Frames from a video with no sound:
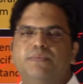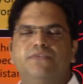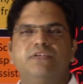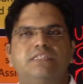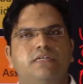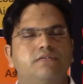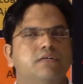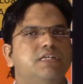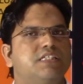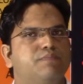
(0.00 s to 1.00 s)
between
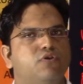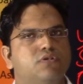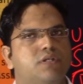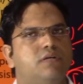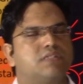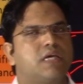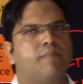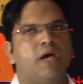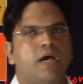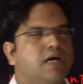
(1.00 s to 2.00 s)
centrally sponsored scheme
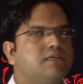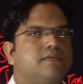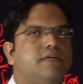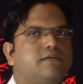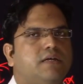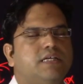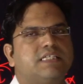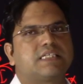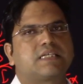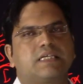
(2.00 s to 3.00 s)
and centrally
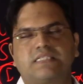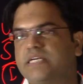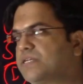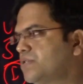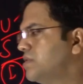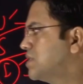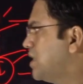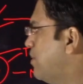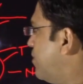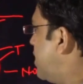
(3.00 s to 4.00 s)
sector
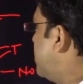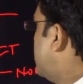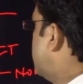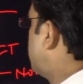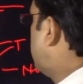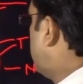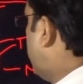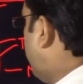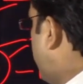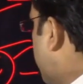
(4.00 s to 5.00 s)
scheme, right? So
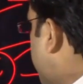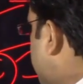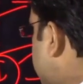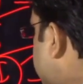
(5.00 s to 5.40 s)
forget this